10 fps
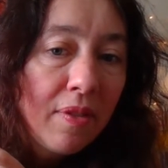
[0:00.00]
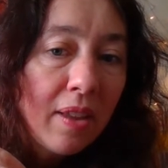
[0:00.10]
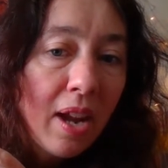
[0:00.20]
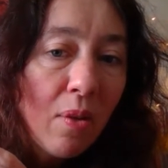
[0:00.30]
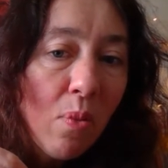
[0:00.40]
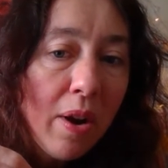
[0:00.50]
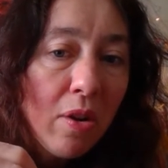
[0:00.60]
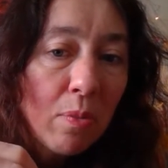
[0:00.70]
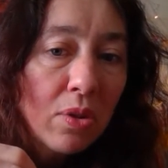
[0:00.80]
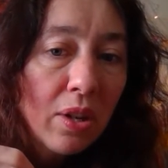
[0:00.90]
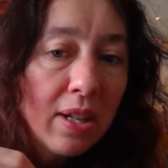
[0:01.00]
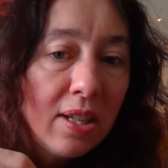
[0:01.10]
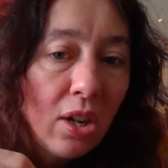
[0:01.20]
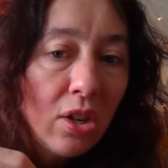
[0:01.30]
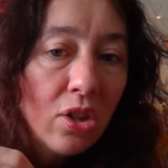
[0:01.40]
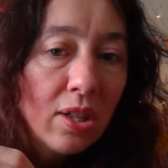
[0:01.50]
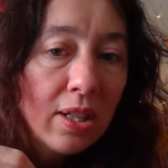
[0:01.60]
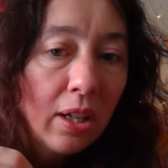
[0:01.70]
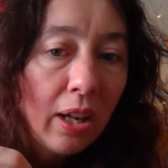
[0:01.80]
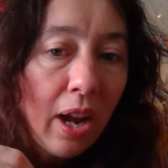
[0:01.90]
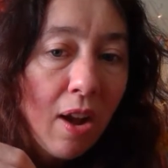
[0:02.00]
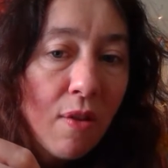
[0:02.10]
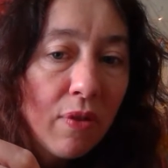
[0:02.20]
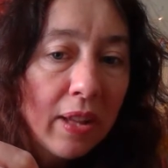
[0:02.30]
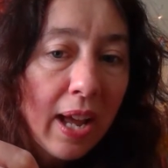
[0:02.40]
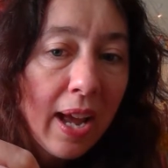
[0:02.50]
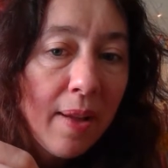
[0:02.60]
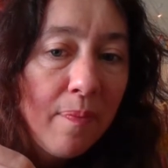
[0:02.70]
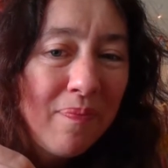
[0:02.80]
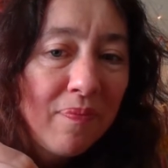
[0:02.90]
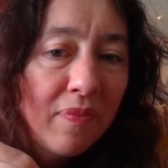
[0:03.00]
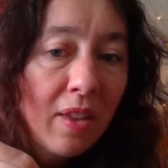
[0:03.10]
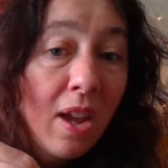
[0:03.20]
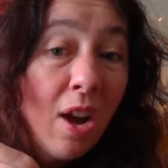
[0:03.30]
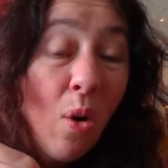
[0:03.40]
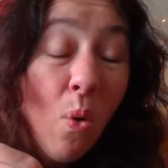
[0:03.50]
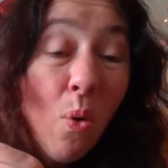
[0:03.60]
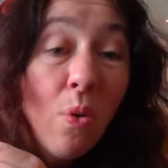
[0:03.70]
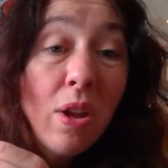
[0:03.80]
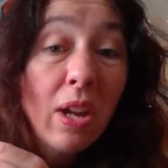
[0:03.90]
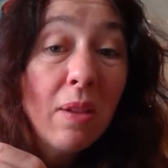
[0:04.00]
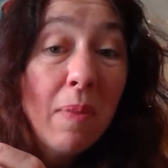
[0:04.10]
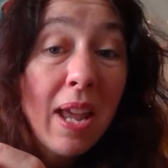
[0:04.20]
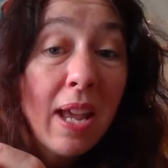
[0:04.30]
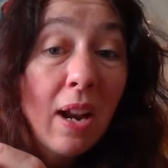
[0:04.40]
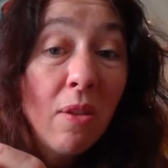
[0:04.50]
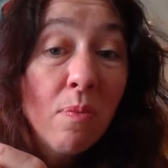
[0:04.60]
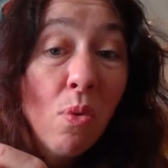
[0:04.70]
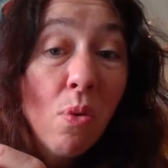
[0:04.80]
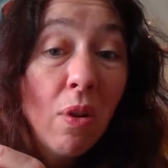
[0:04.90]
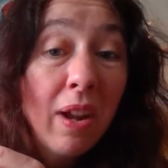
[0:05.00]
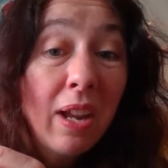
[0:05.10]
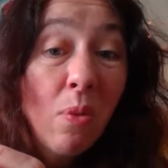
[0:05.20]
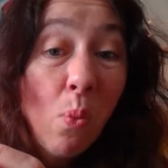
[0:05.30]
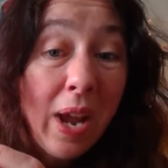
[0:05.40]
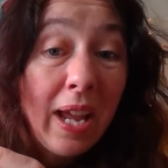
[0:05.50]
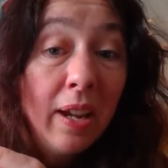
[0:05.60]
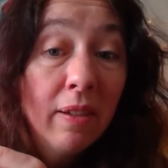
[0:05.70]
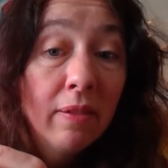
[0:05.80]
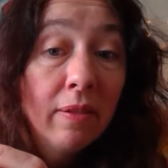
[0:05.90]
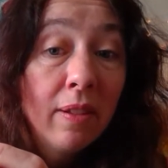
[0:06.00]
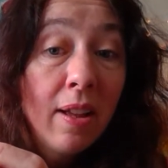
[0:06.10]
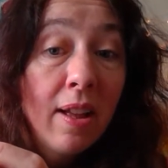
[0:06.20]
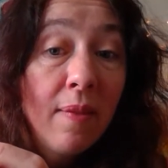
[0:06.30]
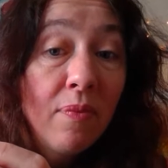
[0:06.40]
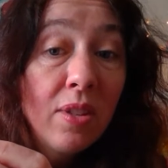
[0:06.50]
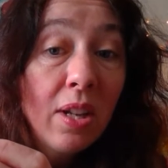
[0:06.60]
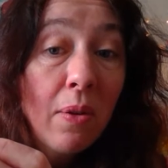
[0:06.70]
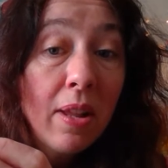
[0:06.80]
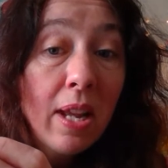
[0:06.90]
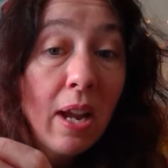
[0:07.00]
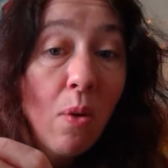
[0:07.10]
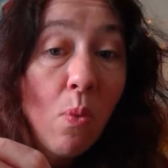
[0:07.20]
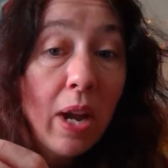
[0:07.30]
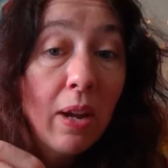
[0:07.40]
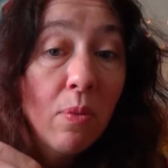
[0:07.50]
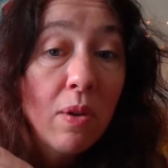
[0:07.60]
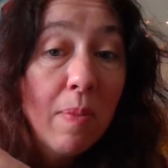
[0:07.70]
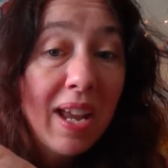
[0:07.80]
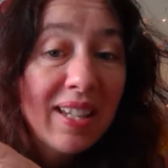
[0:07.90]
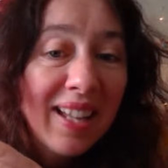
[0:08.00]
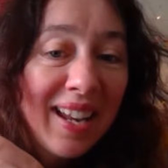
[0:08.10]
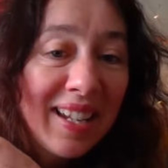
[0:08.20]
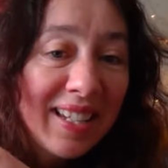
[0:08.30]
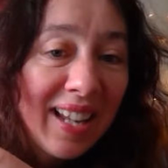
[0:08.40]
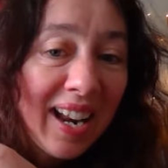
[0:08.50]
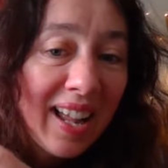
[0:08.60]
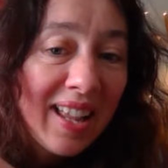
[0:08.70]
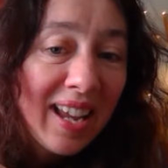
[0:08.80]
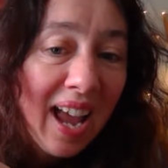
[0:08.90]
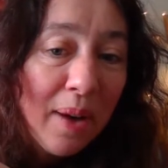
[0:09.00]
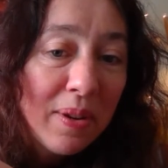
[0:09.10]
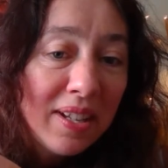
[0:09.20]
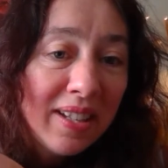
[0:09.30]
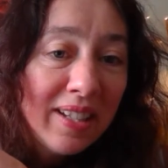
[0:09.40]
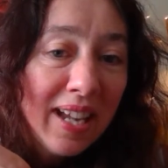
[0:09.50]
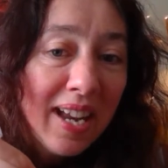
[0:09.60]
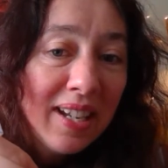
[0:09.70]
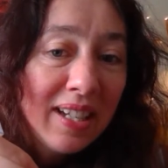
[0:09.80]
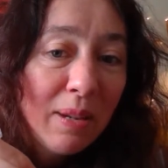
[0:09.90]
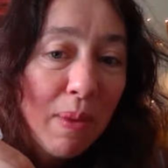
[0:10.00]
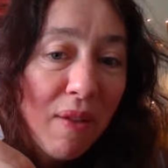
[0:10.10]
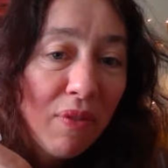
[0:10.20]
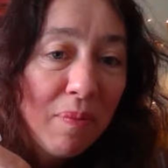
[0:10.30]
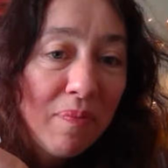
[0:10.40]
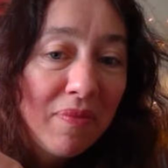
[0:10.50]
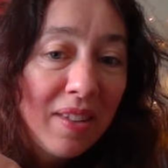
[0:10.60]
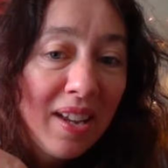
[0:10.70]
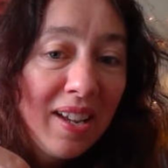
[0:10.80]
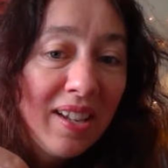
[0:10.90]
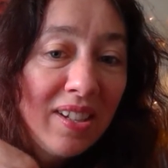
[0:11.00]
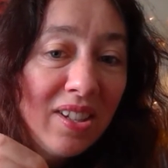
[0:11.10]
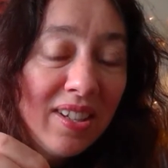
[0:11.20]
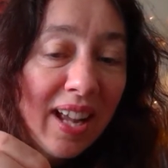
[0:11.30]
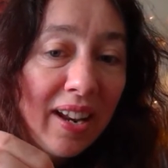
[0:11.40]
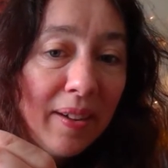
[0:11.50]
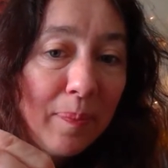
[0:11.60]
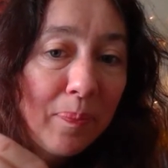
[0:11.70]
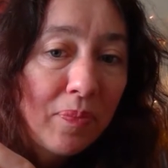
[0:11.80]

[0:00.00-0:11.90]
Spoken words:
Now one option is you could just tuck it over there, or you can make it look more like a wing. So I think a wing would make sense, and I think how it's intended to be from Zsuzsanna.